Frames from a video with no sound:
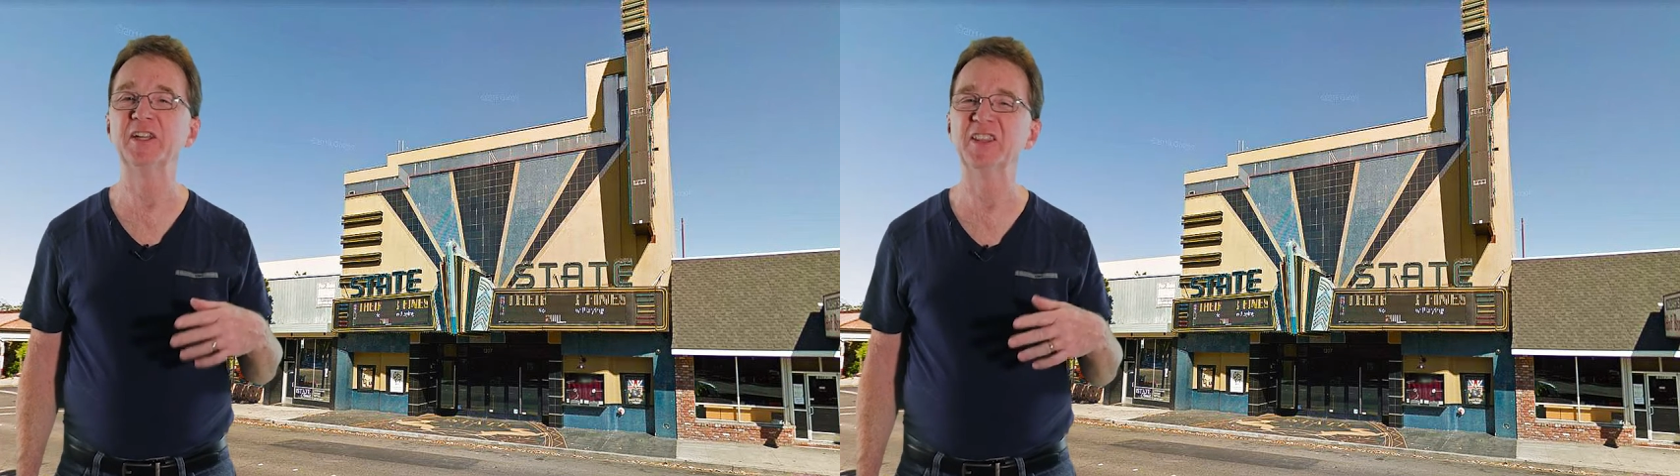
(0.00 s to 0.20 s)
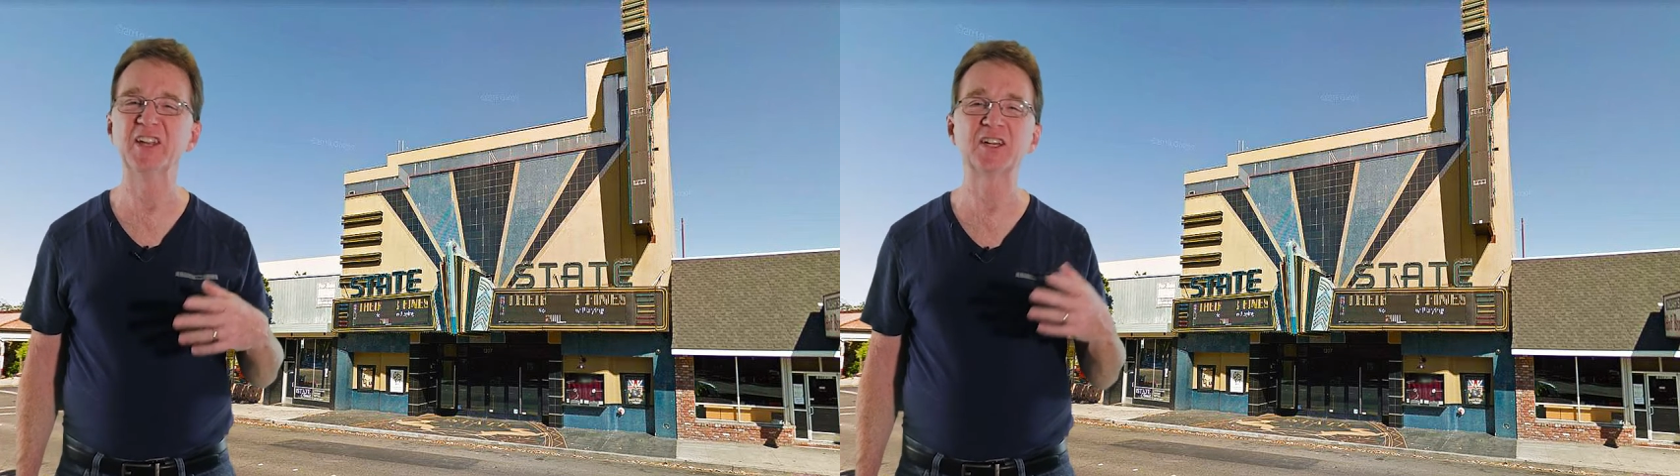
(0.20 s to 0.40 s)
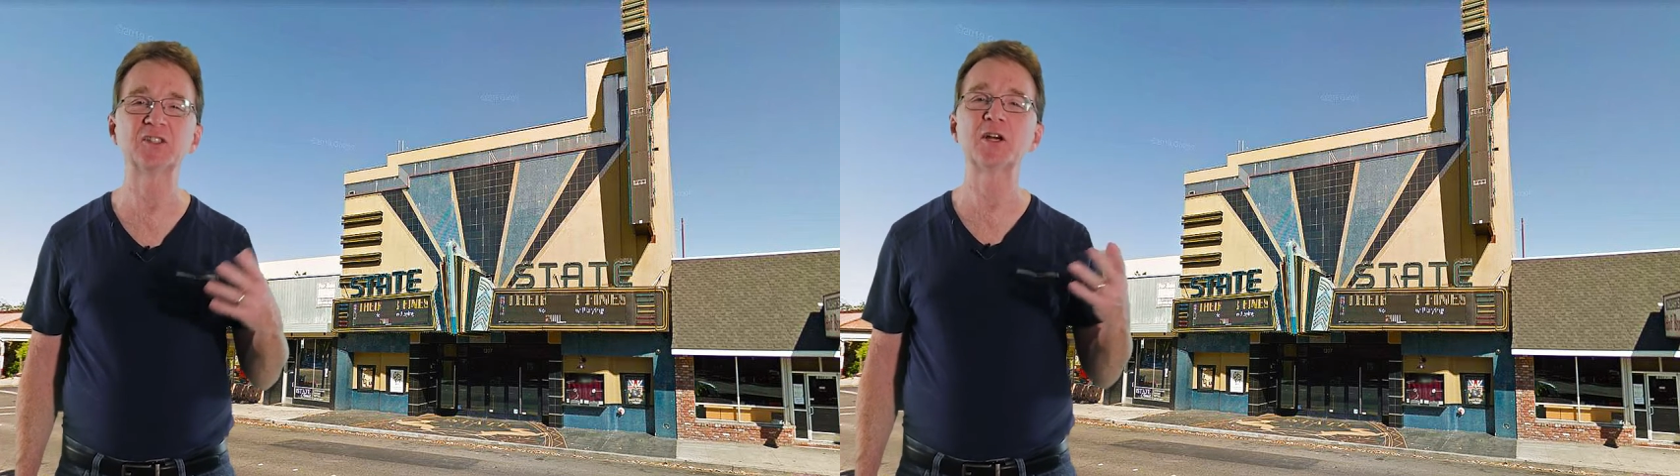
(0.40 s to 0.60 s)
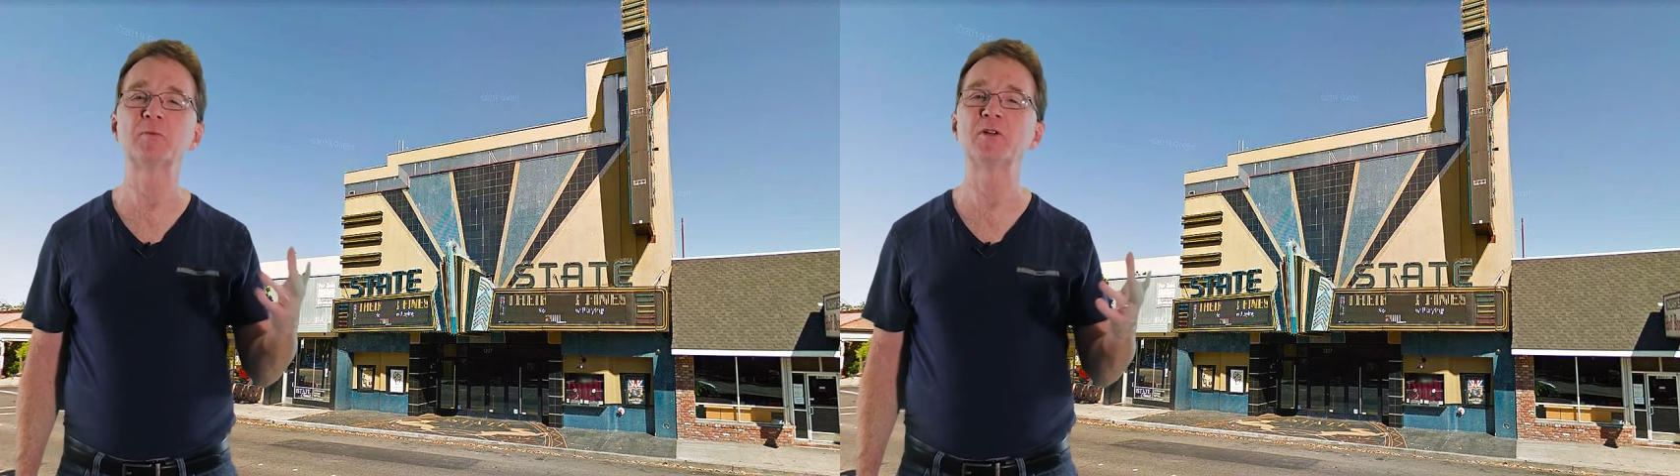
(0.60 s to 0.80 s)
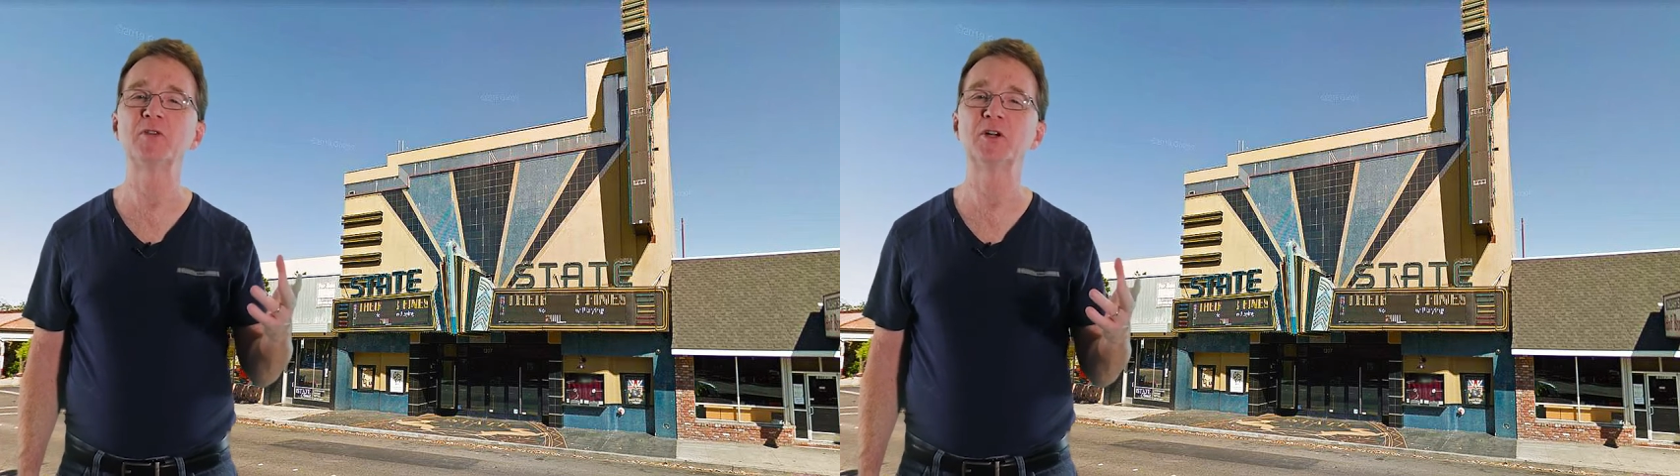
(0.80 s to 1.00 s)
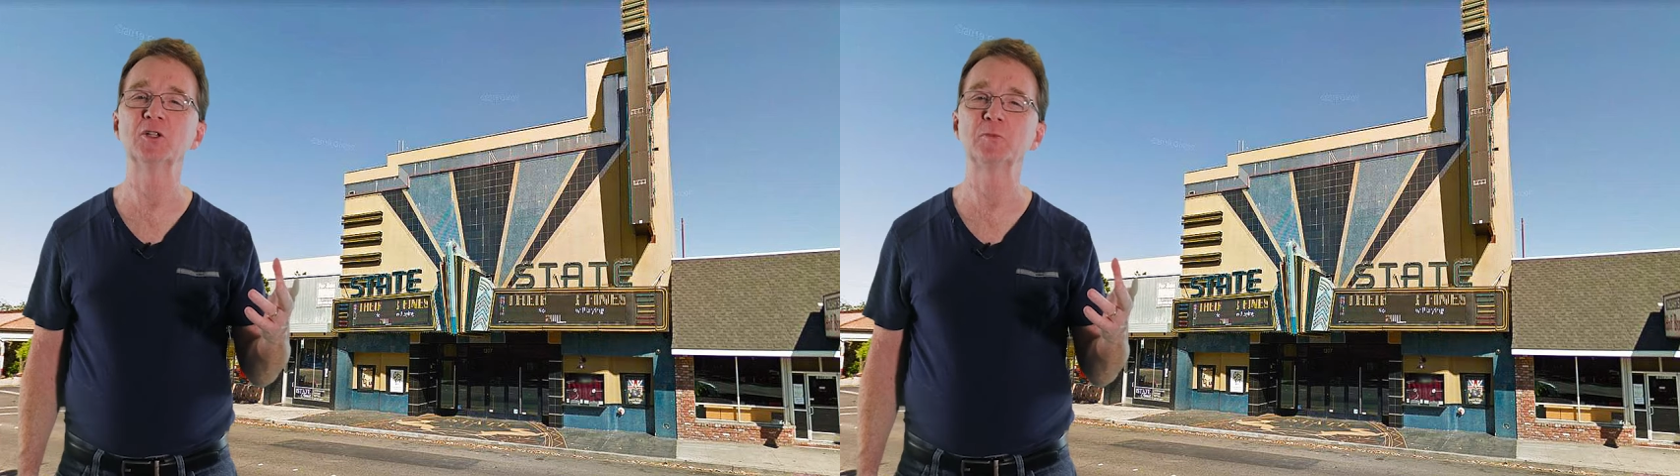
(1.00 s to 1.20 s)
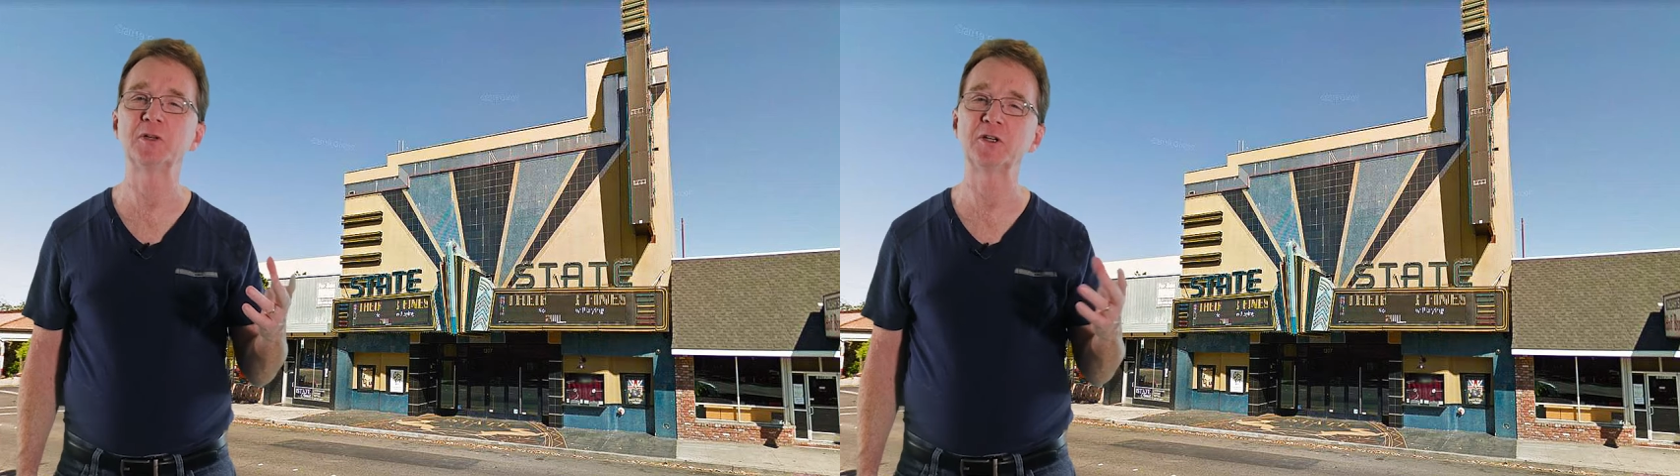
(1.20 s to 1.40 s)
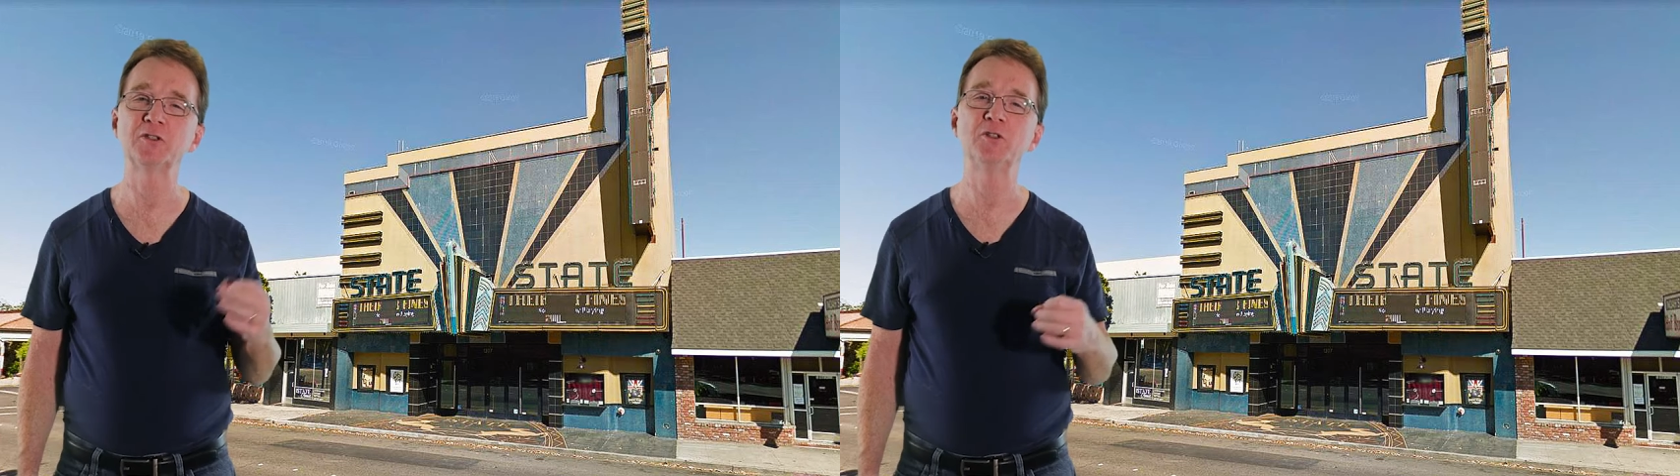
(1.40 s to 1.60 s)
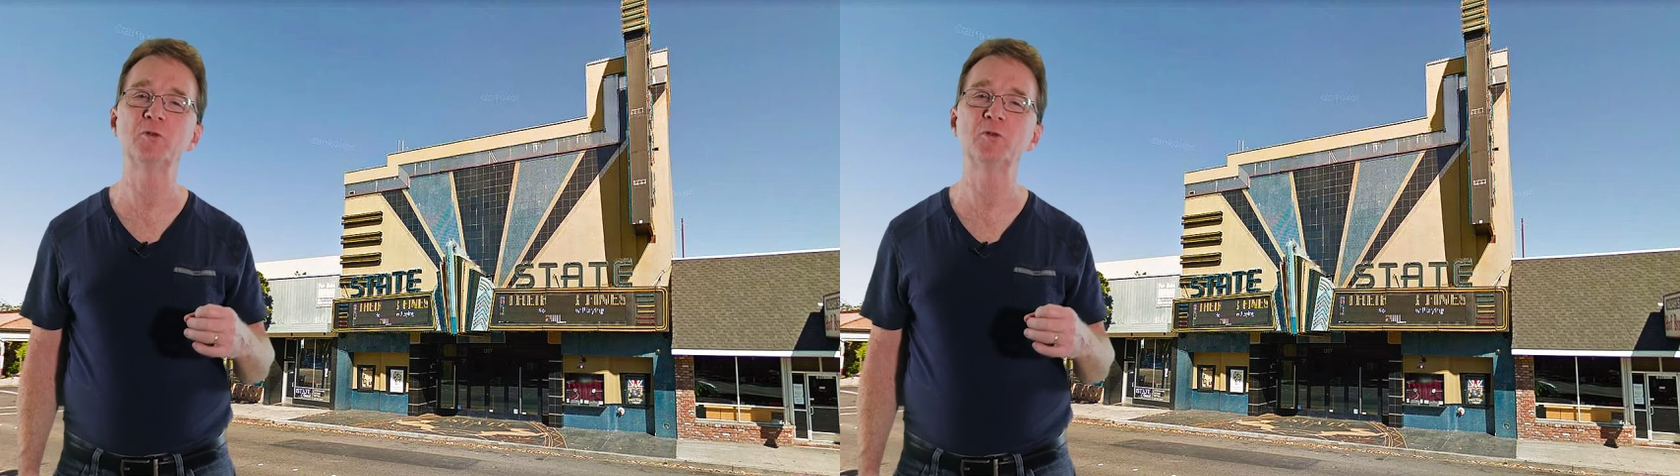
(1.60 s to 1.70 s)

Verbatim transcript: in the next couple of years because you